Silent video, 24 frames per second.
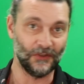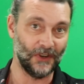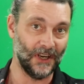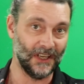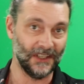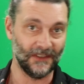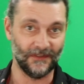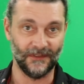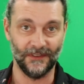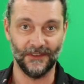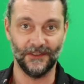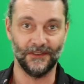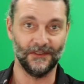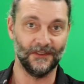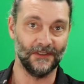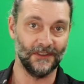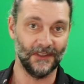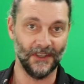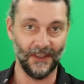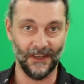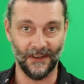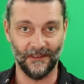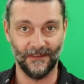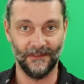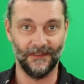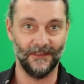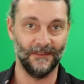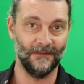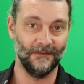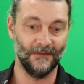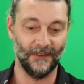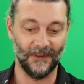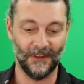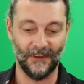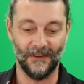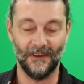transfers yourself
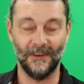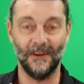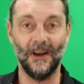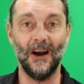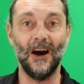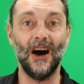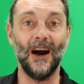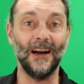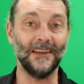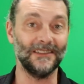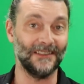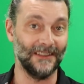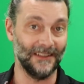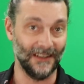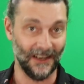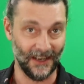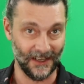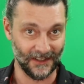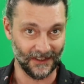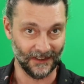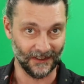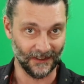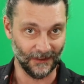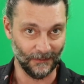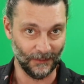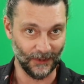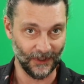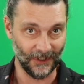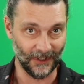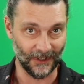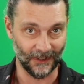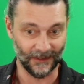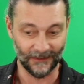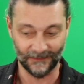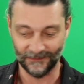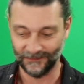without it oxidizing the
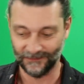beer.